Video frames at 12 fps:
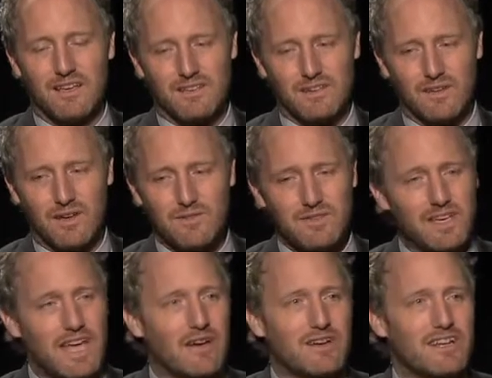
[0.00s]
So I was like,
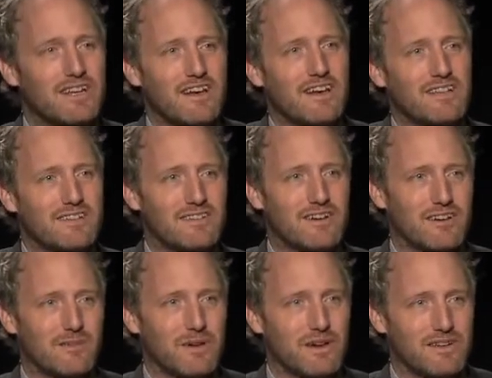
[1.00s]
how can I not
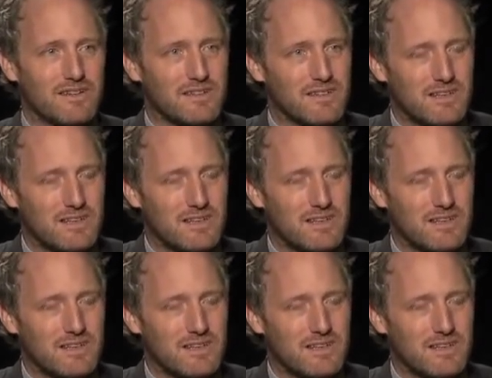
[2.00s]
talk about it?